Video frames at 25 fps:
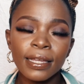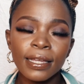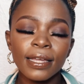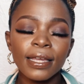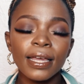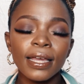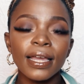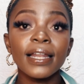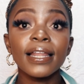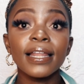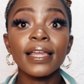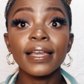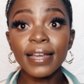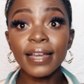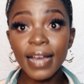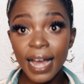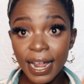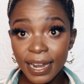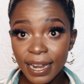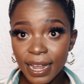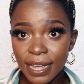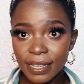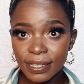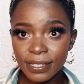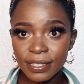LA
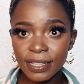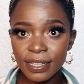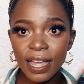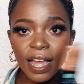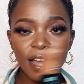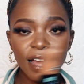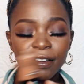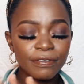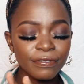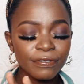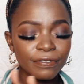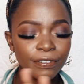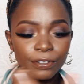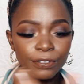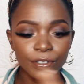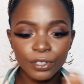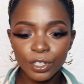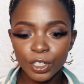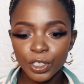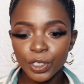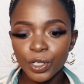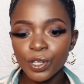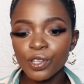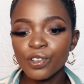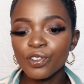colors, they have
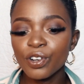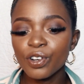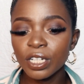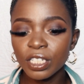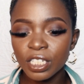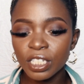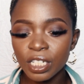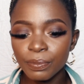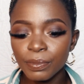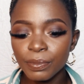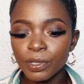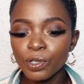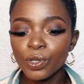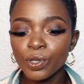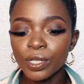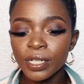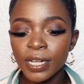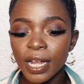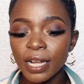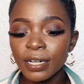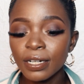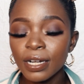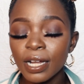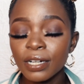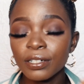foundations ranging between
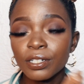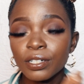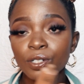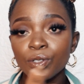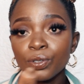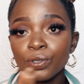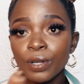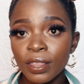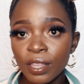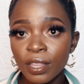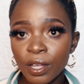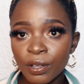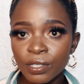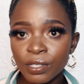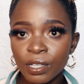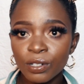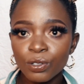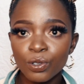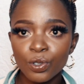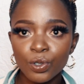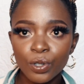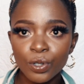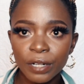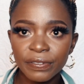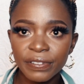900 to 1,000
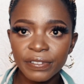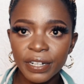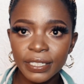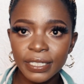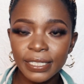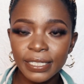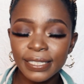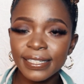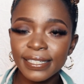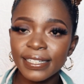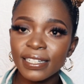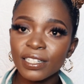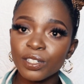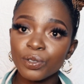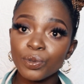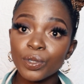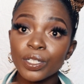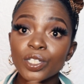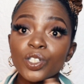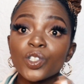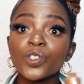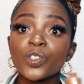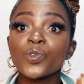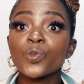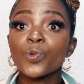to 1,200 shillings,
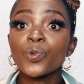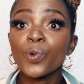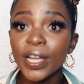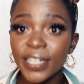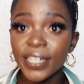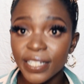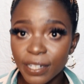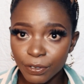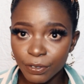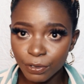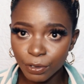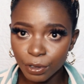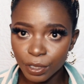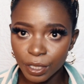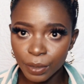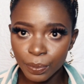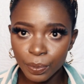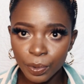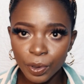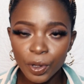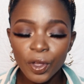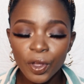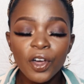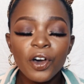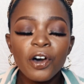which is quite
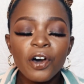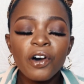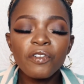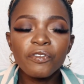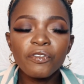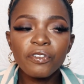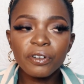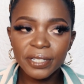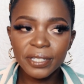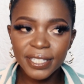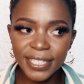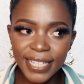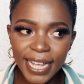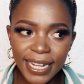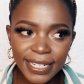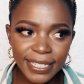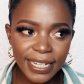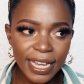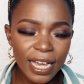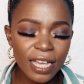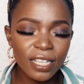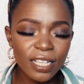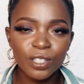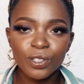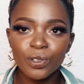affordable. For
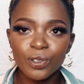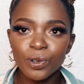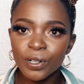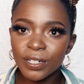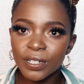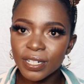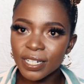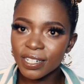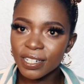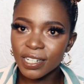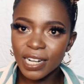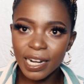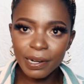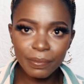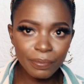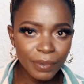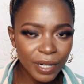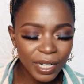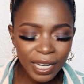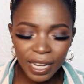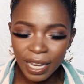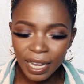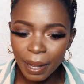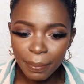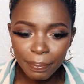starters, don't try
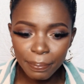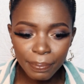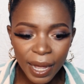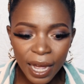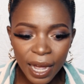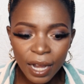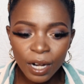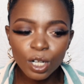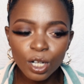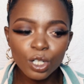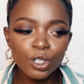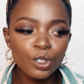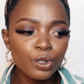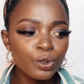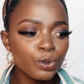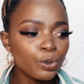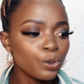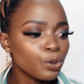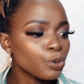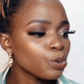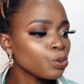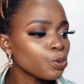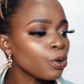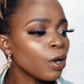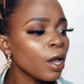breaking a bank
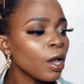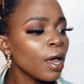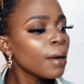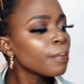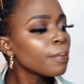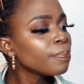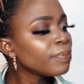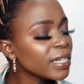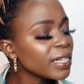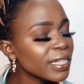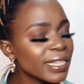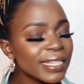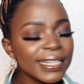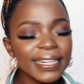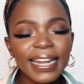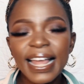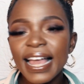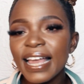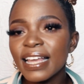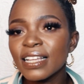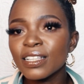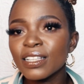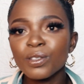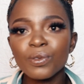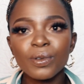to please
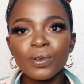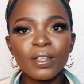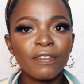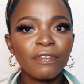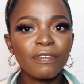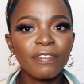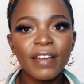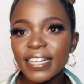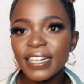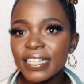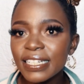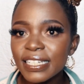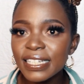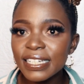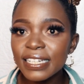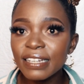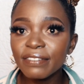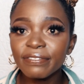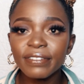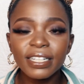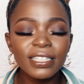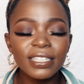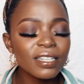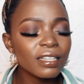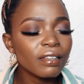clients with 20
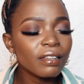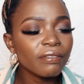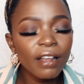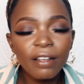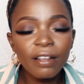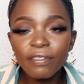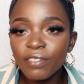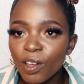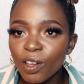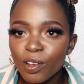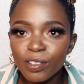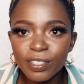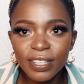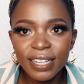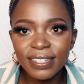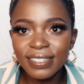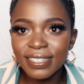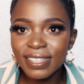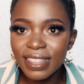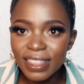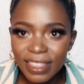is 5,000